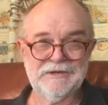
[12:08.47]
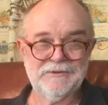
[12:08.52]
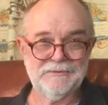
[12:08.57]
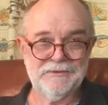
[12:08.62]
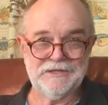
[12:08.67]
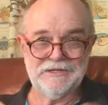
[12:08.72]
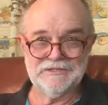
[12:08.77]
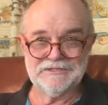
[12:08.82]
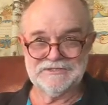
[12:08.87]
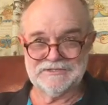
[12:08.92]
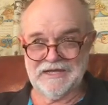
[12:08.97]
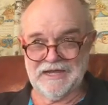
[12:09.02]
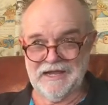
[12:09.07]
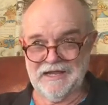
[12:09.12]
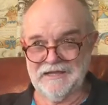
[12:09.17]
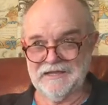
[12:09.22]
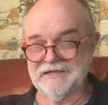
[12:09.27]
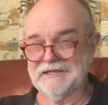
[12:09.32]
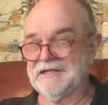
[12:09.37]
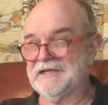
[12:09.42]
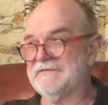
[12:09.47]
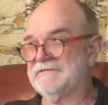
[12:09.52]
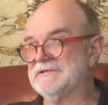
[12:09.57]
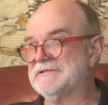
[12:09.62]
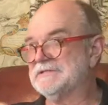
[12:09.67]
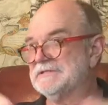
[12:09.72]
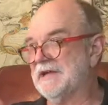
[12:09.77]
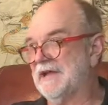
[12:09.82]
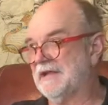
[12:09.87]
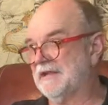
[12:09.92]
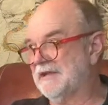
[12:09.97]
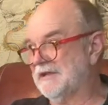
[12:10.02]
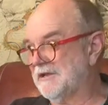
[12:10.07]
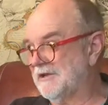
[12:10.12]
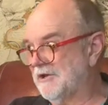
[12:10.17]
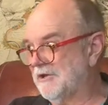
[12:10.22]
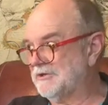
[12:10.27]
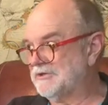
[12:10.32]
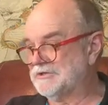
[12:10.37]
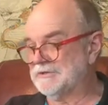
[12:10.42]
when you're sailing and even sailing in
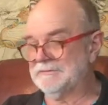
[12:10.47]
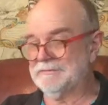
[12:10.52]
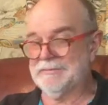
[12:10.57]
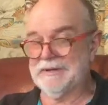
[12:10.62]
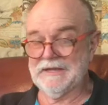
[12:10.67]
an ocean.